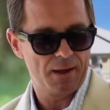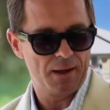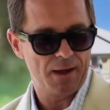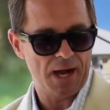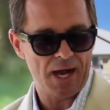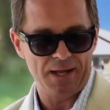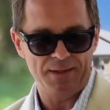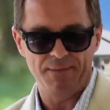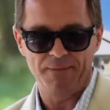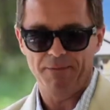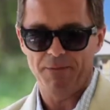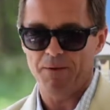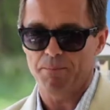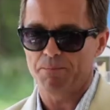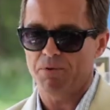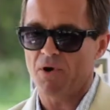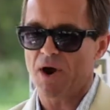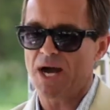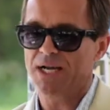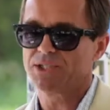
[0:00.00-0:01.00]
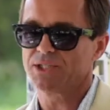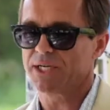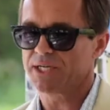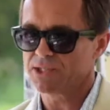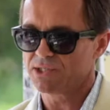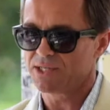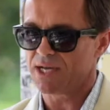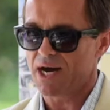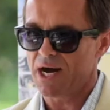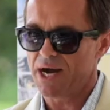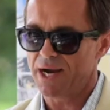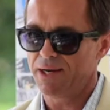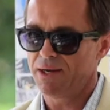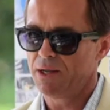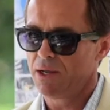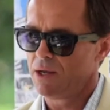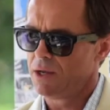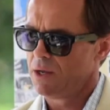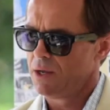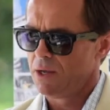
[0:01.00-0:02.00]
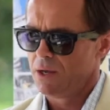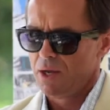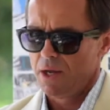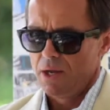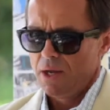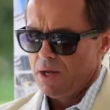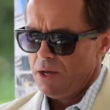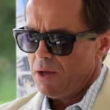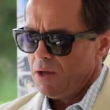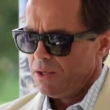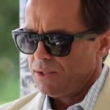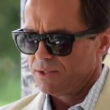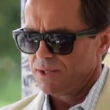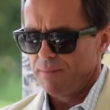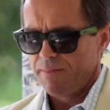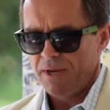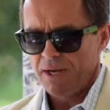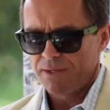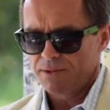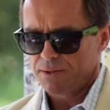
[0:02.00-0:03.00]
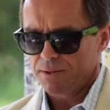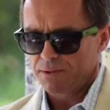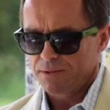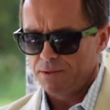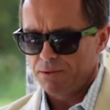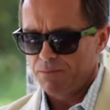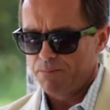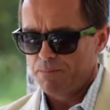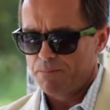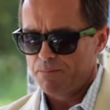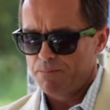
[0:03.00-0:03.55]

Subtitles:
on the project side, some integral